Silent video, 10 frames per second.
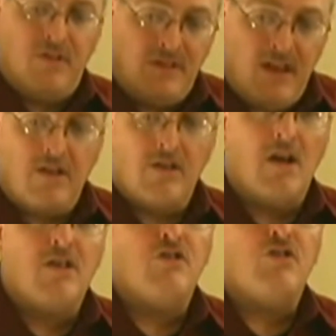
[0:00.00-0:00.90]
in the
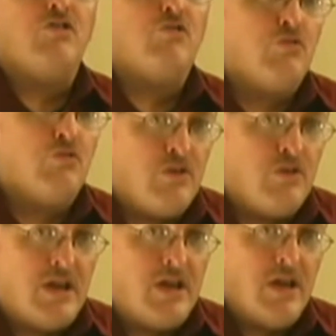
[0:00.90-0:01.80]
technology
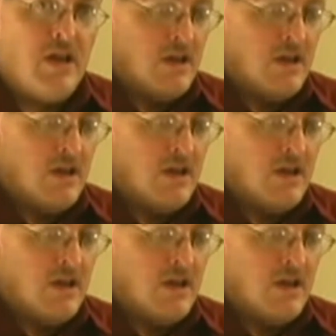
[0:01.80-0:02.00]
tree